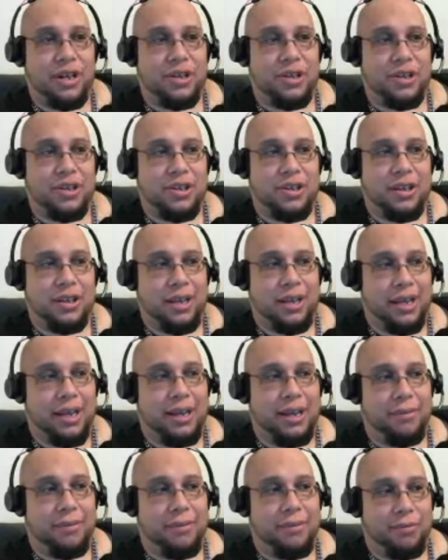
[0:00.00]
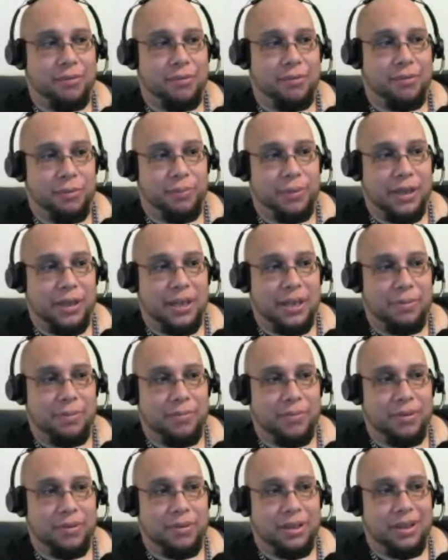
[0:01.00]
as it will be
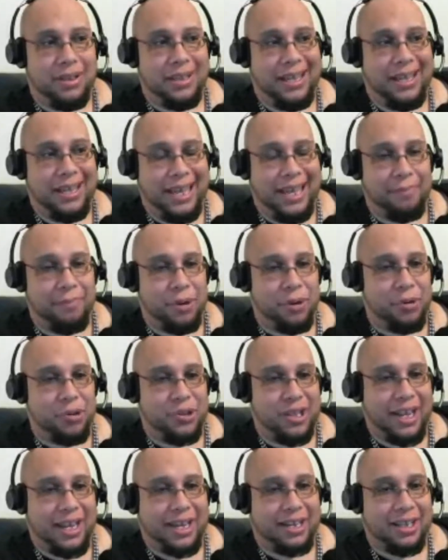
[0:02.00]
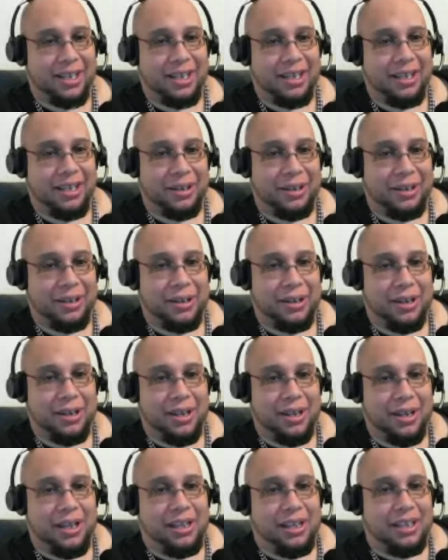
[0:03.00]
him most likely,
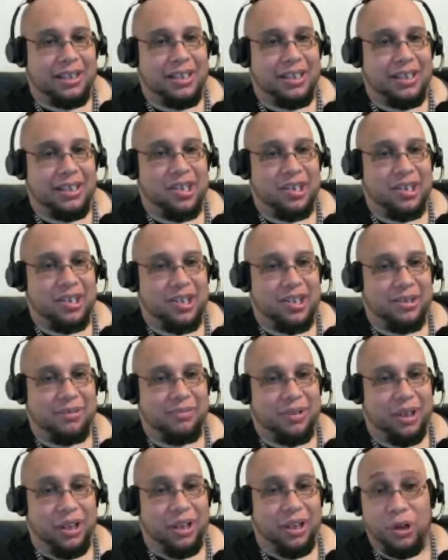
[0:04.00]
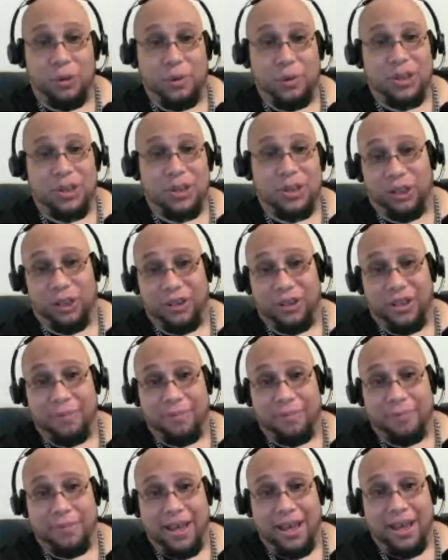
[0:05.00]
because he's a little bit taller
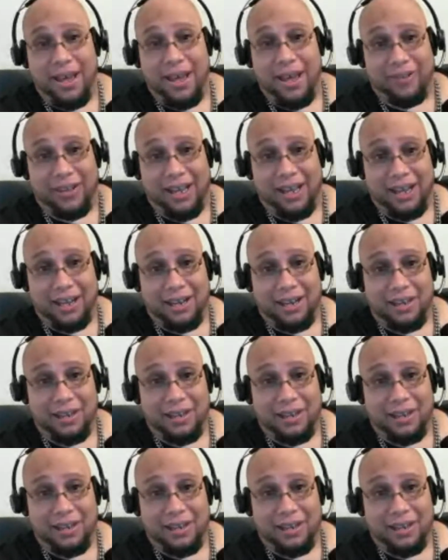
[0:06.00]
than Affleck.